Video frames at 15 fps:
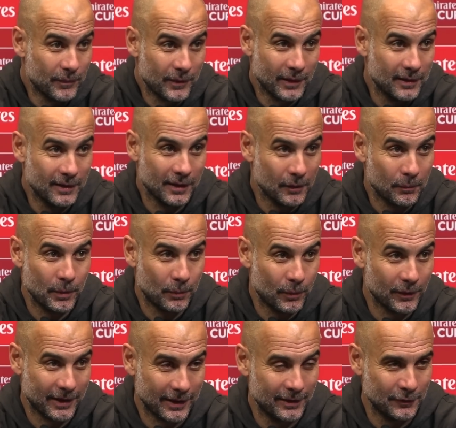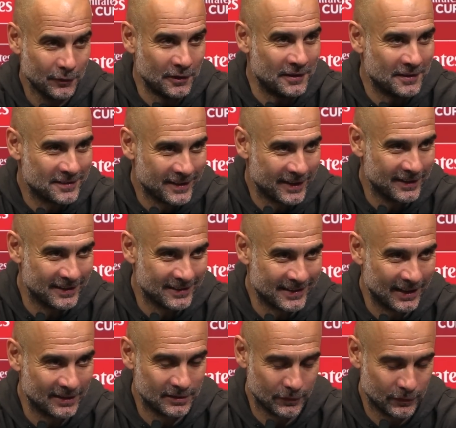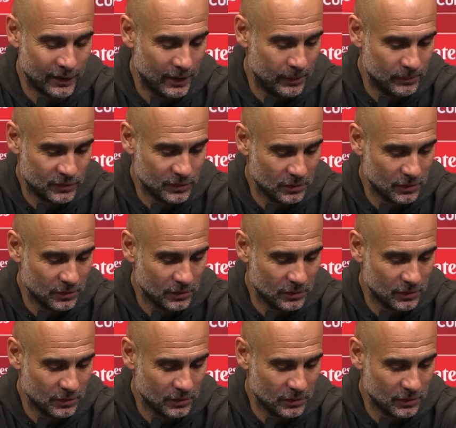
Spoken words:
the people can say decisive games.